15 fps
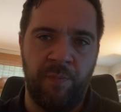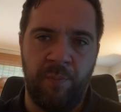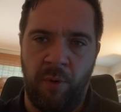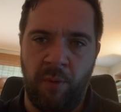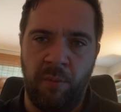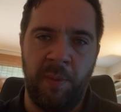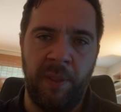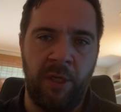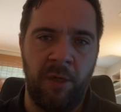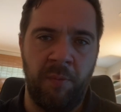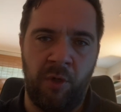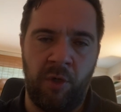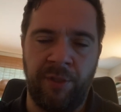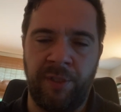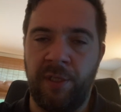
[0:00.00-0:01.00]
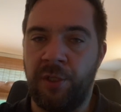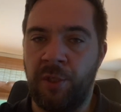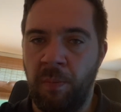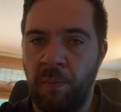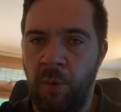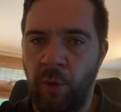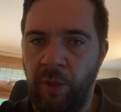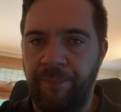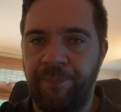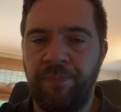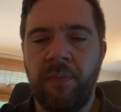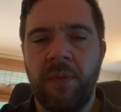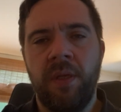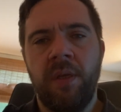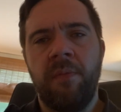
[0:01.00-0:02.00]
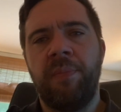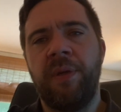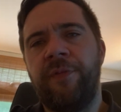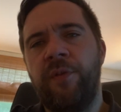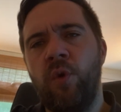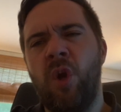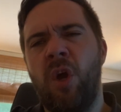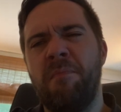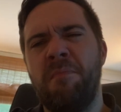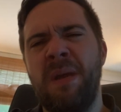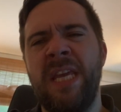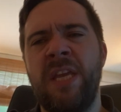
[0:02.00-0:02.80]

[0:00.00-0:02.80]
probably come across at some point. But if you're like me,